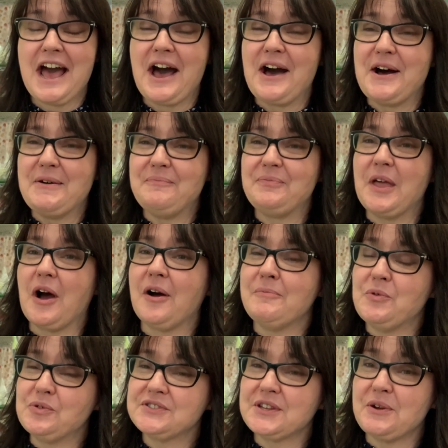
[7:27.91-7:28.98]
Um, I'm
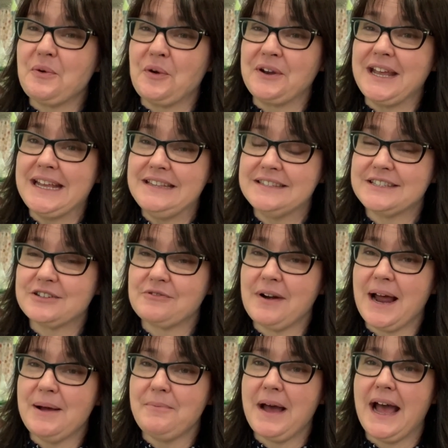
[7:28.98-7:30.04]
also on
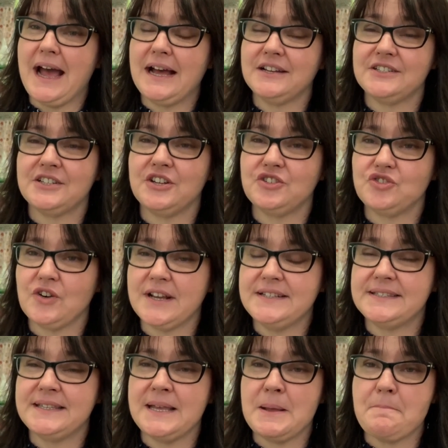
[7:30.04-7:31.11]
Instagram at
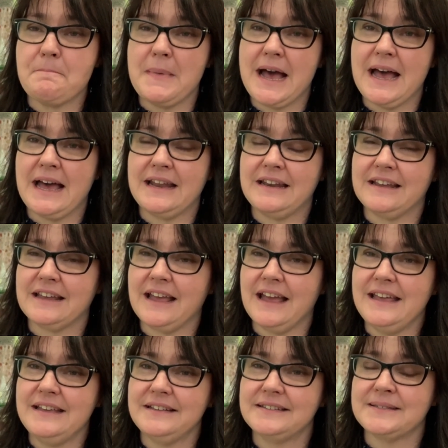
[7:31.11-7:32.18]
Tracey Mann
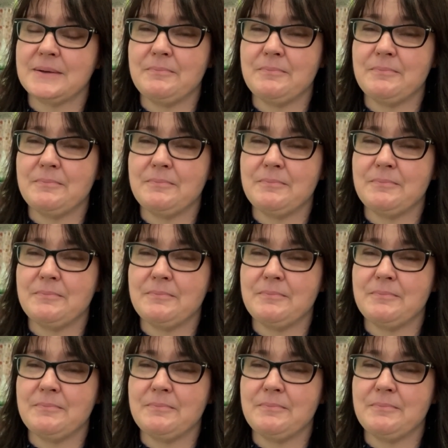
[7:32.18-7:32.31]
Cakes.